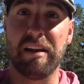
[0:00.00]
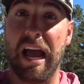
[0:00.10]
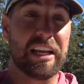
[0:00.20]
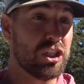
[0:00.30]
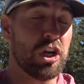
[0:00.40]
And
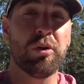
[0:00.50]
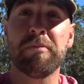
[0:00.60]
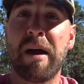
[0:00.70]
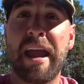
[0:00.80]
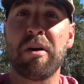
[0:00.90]
I can show them
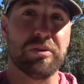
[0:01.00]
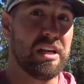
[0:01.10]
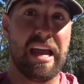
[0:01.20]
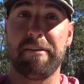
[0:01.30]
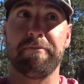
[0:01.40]
my hours.
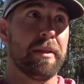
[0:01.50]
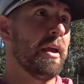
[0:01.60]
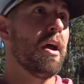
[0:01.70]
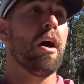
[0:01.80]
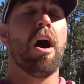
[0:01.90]
I have
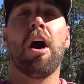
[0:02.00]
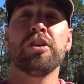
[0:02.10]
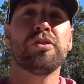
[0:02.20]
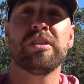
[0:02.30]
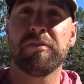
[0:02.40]

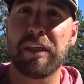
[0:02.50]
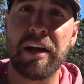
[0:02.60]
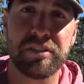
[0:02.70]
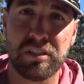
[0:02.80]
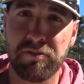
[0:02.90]
hundreds of
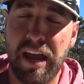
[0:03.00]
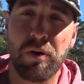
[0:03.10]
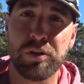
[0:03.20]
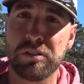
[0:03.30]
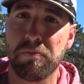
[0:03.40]
thousands of
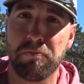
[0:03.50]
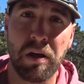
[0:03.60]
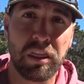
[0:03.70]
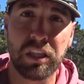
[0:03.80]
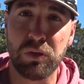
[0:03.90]
hours
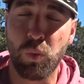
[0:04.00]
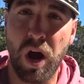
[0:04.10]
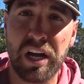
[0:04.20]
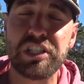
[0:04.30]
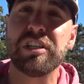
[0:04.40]
monthly
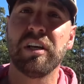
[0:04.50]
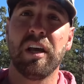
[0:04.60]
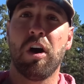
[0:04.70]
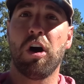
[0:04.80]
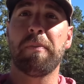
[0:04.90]
watched
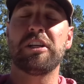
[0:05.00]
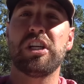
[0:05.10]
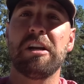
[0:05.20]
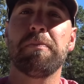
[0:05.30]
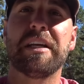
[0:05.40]
on my
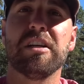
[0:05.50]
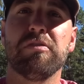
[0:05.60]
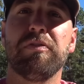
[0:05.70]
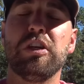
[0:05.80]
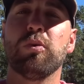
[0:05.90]
channel because
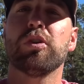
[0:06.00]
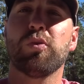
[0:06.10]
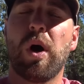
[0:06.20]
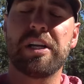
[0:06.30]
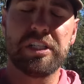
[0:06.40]
viewers
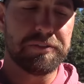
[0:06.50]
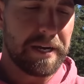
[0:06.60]
watch it,